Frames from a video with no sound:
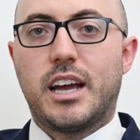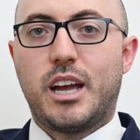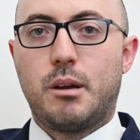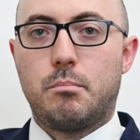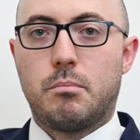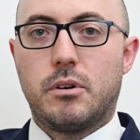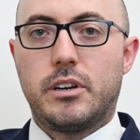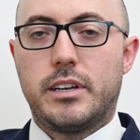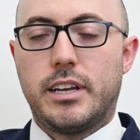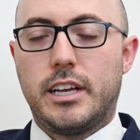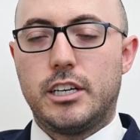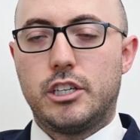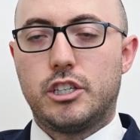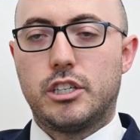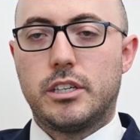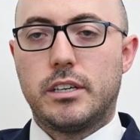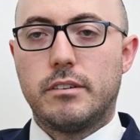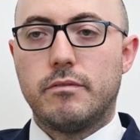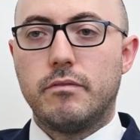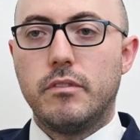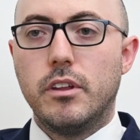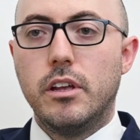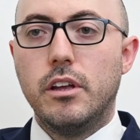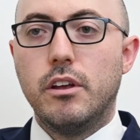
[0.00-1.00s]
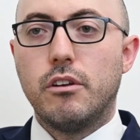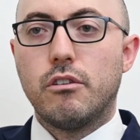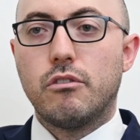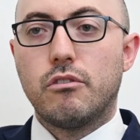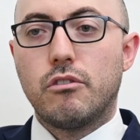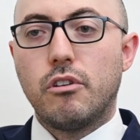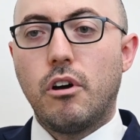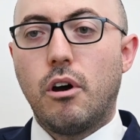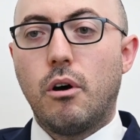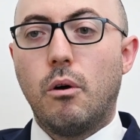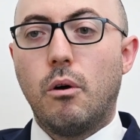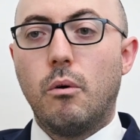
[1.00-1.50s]
hypertension.
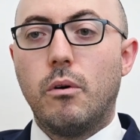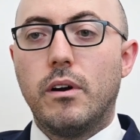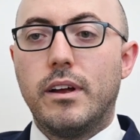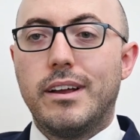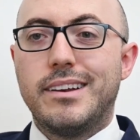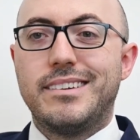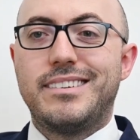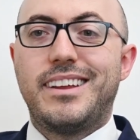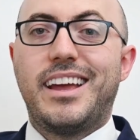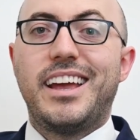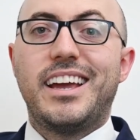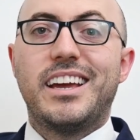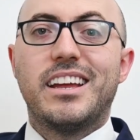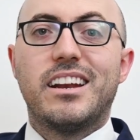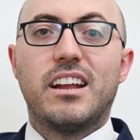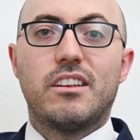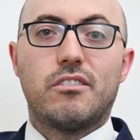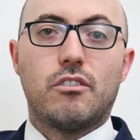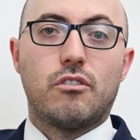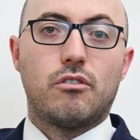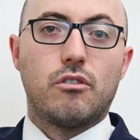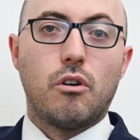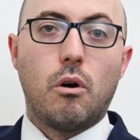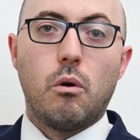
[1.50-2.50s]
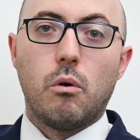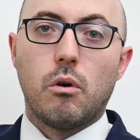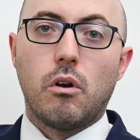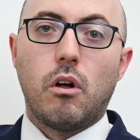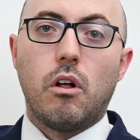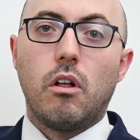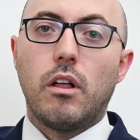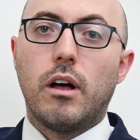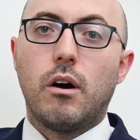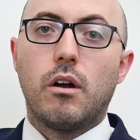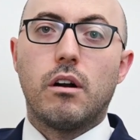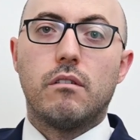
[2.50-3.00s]
So taken as a
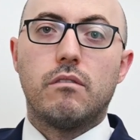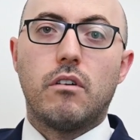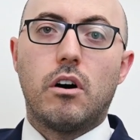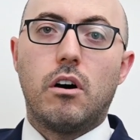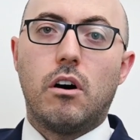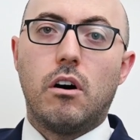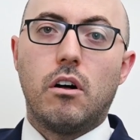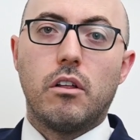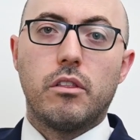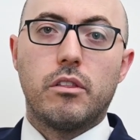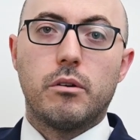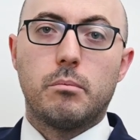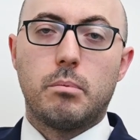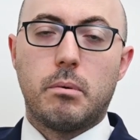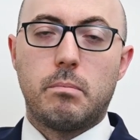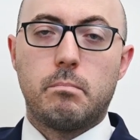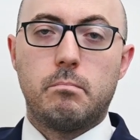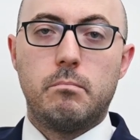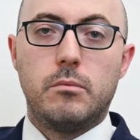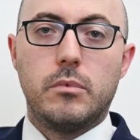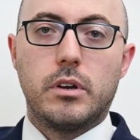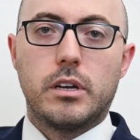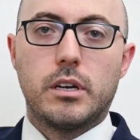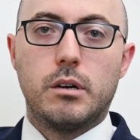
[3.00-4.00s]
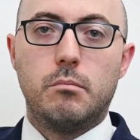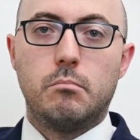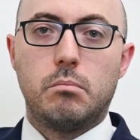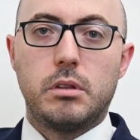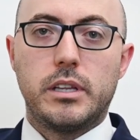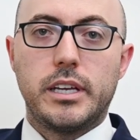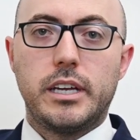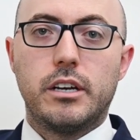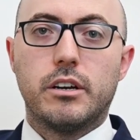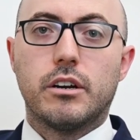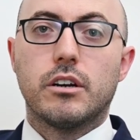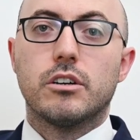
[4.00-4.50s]
total out of all the
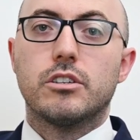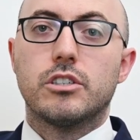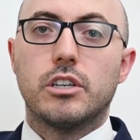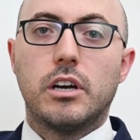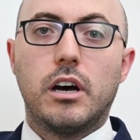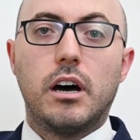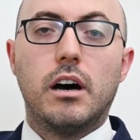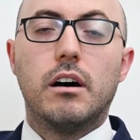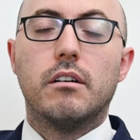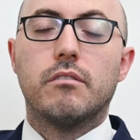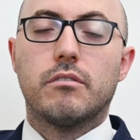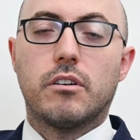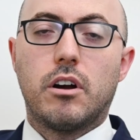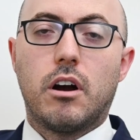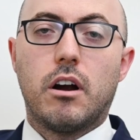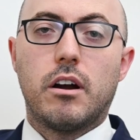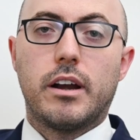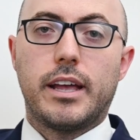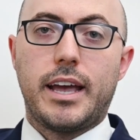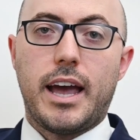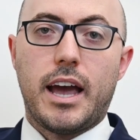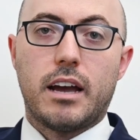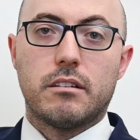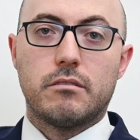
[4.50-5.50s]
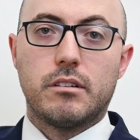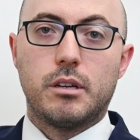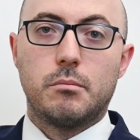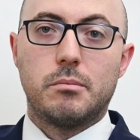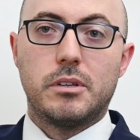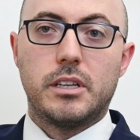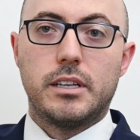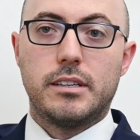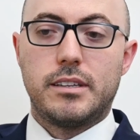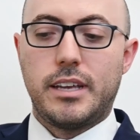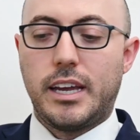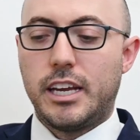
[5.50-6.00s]
completers of cardiac
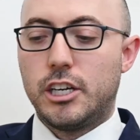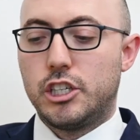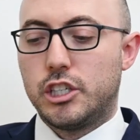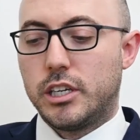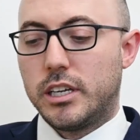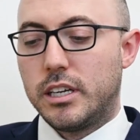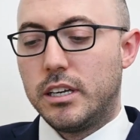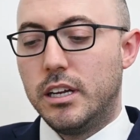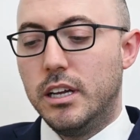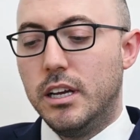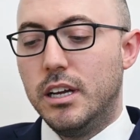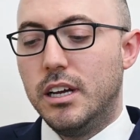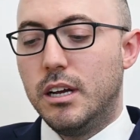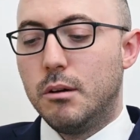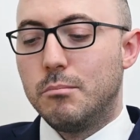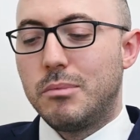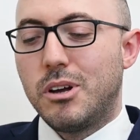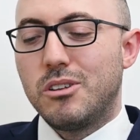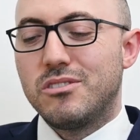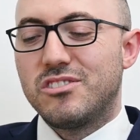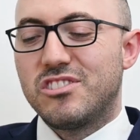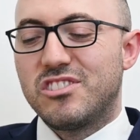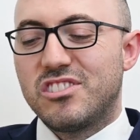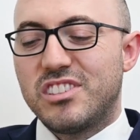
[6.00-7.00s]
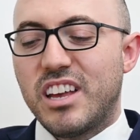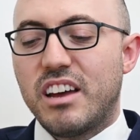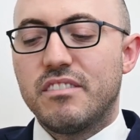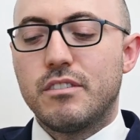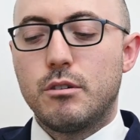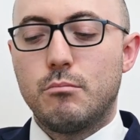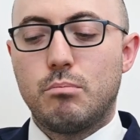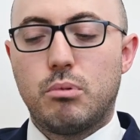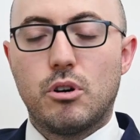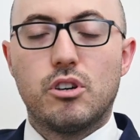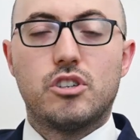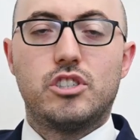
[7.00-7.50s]
rehabilitation, about
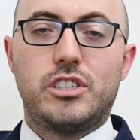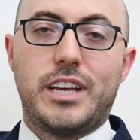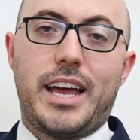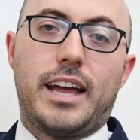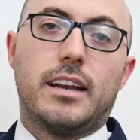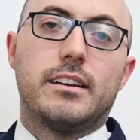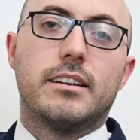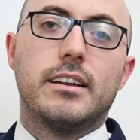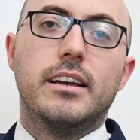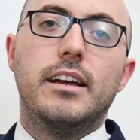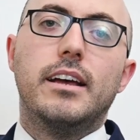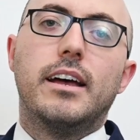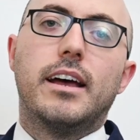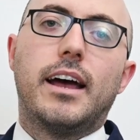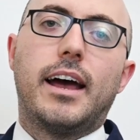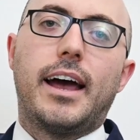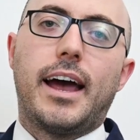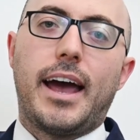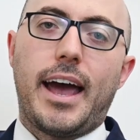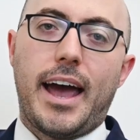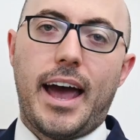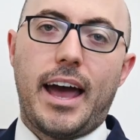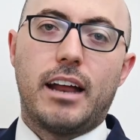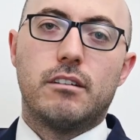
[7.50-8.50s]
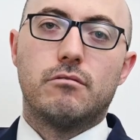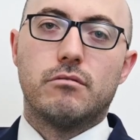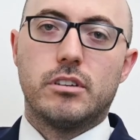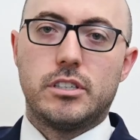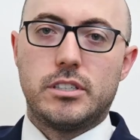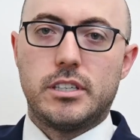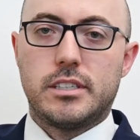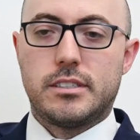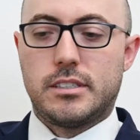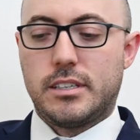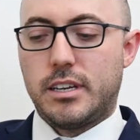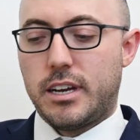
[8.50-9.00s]
7% had
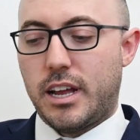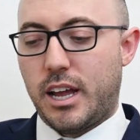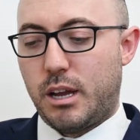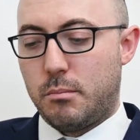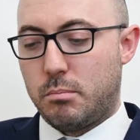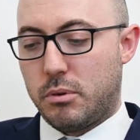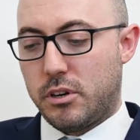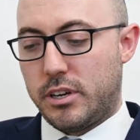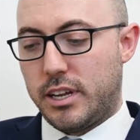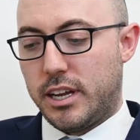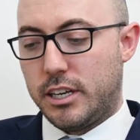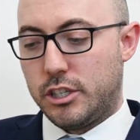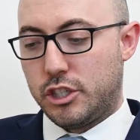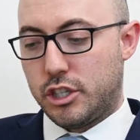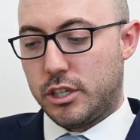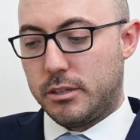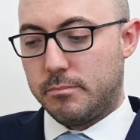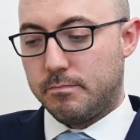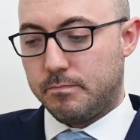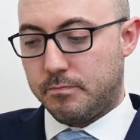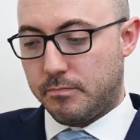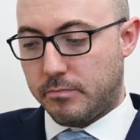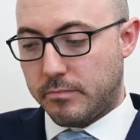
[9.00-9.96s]
resistant hypertension.